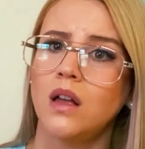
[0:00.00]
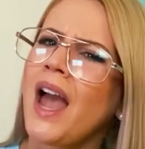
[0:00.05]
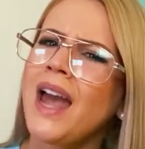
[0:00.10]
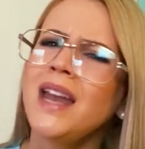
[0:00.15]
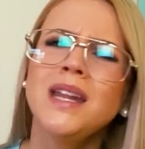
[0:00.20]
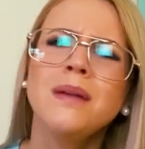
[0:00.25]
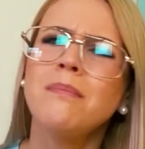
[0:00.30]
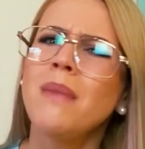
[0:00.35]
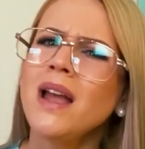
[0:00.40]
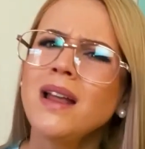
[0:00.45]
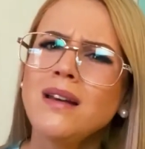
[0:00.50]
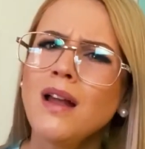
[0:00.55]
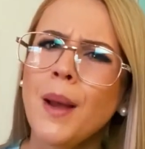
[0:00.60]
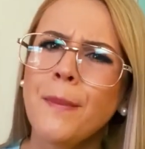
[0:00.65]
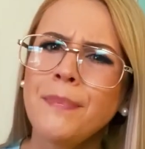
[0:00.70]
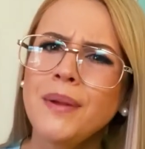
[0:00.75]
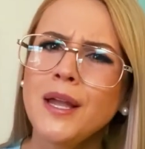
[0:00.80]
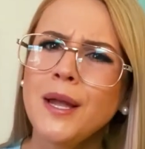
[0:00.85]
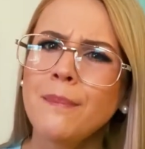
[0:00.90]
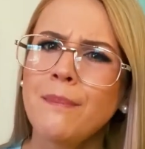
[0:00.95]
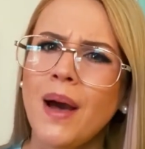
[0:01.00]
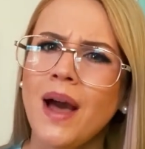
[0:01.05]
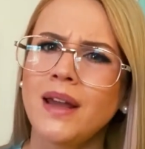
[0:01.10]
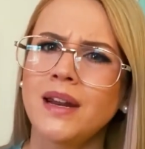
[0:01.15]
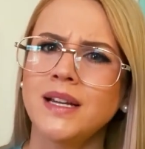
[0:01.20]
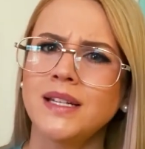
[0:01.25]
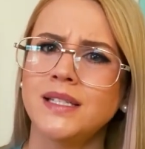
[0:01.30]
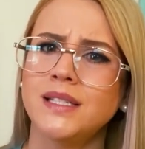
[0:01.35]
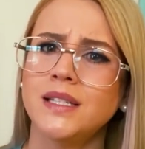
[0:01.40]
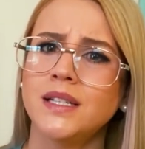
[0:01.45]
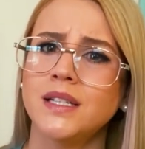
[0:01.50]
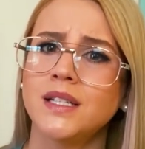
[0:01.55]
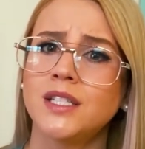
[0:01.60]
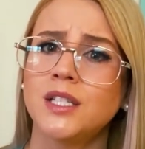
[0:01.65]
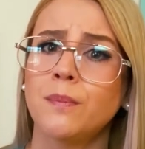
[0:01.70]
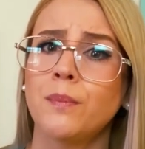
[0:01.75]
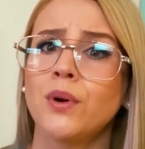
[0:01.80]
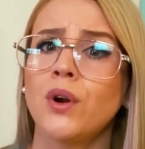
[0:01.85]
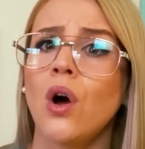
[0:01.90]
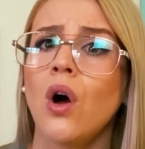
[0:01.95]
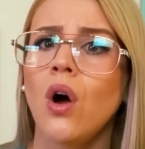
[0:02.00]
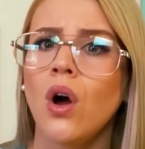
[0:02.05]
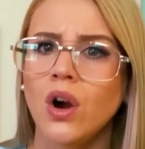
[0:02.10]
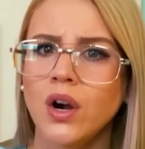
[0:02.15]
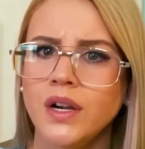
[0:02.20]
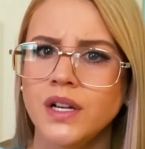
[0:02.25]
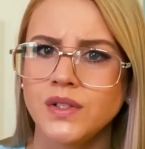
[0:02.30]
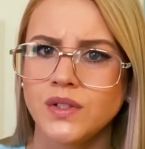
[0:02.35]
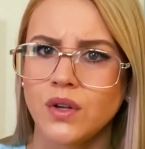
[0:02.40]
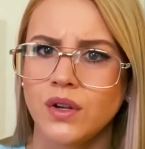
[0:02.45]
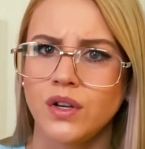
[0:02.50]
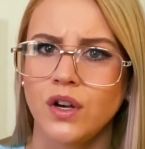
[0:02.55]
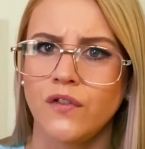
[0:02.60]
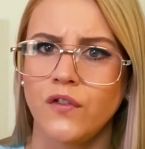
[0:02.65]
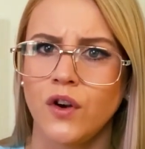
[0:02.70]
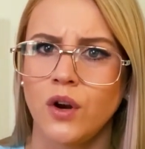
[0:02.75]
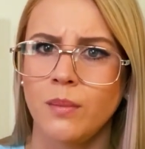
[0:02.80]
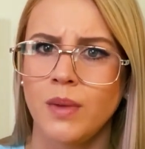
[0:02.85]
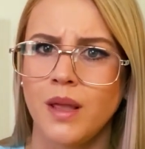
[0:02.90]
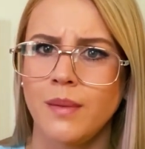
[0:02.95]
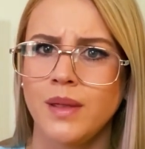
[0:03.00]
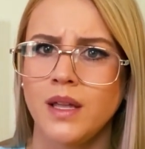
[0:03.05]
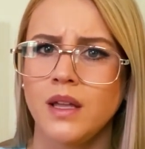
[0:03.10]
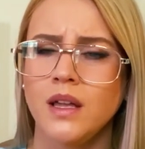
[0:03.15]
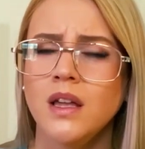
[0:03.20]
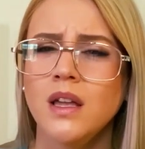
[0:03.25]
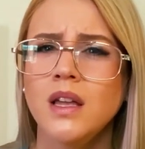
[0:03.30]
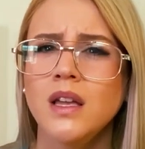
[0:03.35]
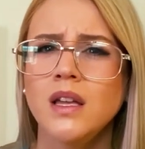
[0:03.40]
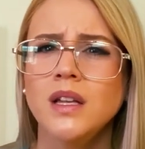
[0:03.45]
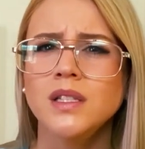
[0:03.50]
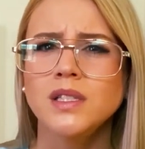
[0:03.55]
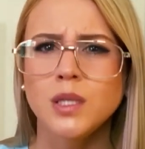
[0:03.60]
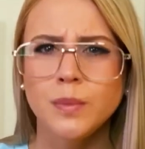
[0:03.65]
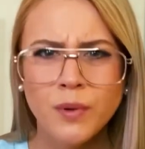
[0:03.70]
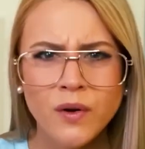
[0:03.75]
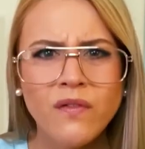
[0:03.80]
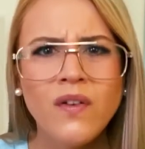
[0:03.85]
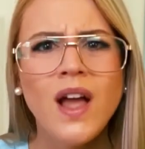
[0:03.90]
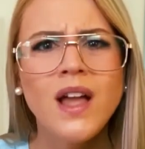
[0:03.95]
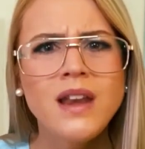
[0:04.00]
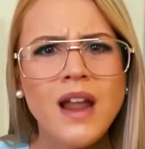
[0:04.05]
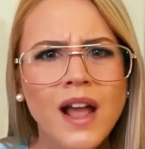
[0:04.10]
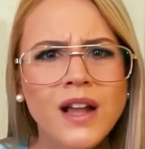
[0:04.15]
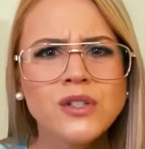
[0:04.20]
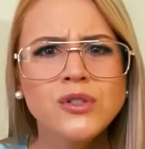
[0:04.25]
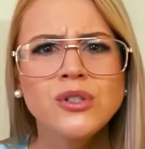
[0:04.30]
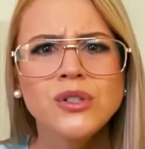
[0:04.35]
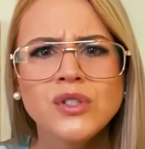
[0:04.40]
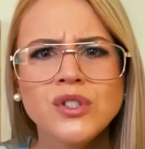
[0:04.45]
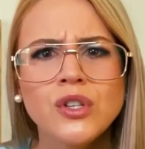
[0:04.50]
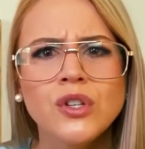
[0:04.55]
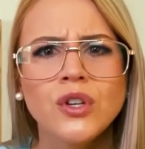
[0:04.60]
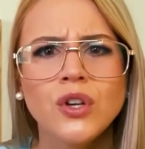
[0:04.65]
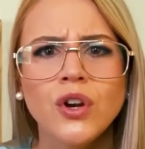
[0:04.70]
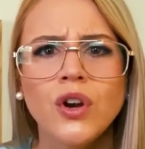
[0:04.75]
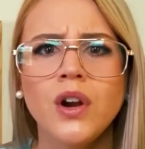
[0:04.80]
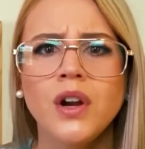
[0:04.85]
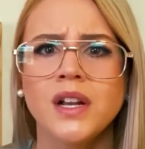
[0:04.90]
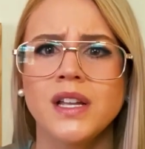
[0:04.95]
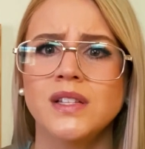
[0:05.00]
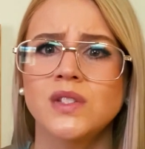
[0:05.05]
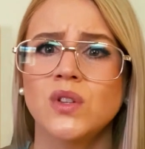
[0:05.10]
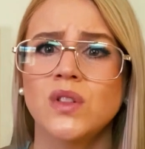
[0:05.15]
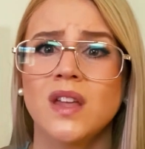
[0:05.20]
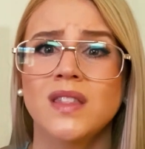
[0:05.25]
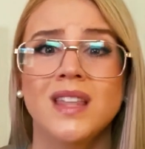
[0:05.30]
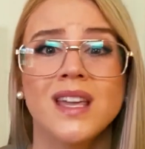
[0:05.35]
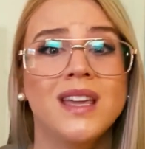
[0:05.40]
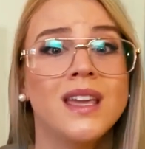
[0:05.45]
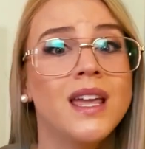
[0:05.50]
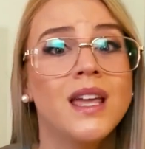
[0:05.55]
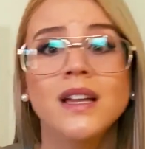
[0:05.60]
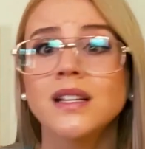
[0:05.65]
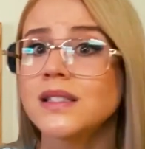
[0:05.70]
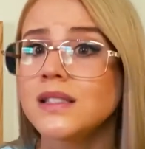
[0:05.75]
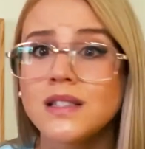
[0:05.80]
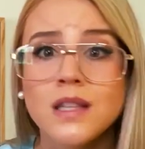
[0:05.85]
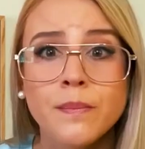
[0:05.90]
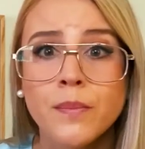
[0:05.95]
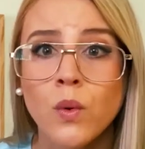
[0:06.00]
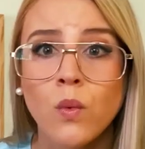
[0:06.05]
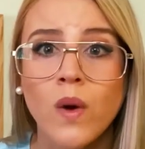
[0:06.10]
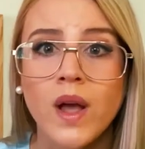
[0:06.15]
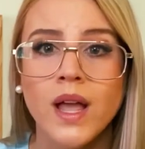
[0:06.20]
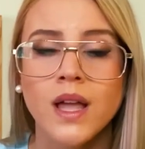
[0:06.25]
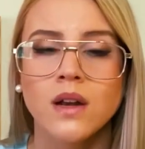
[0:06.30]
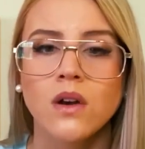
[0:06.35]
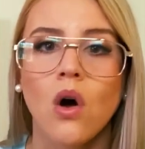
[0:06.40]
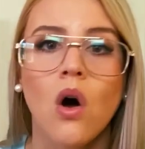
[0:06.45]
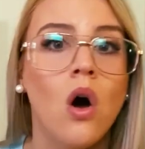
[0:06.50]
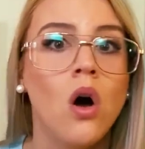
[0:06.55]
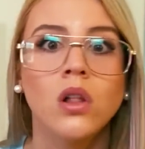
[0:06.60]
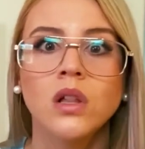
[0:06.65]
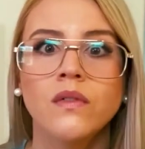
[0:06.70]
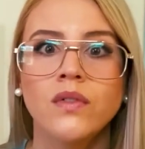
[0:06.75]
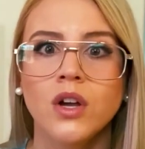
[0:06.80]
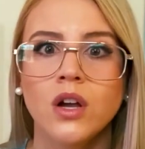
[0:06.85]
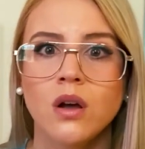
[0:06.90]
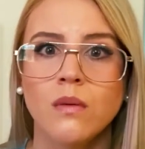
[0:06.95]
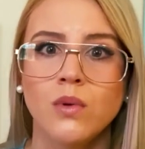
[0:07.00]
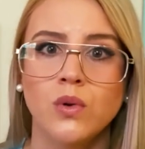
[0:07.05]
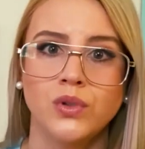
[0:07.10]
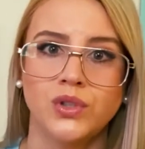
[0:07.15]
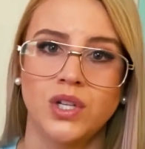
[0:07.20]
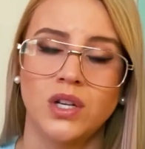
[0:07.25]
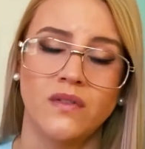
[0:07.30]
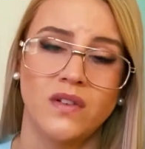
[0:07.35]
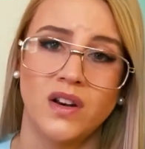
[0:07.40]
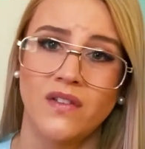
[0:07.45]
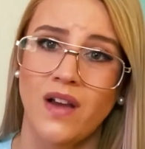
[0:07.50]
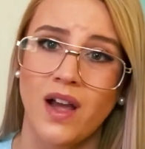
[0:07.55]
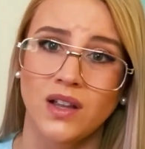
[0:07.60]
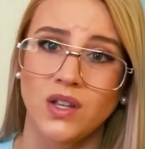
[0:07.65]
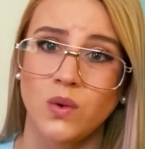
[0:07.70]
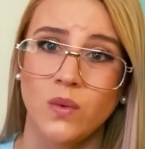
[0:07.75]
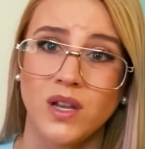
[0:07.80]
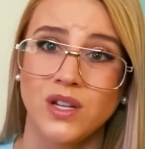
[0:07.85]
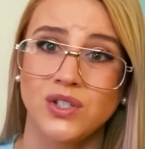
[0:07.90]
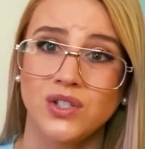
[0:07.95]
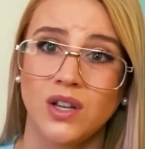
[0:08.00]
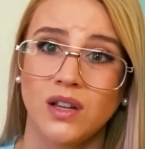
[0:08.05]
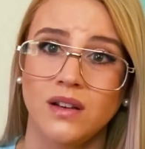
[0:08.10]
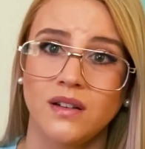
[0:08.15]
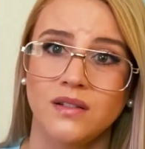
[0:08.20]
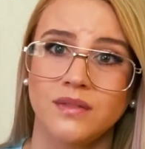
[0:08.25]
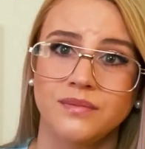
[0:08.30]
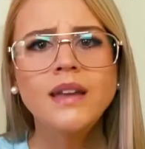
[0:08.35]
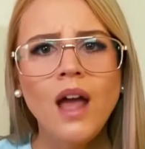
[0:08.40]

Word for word: And it might not be a bad idea to put a harness on your fur baby to provide extra security so that they can't slip away in all of the commotion of an evacuation.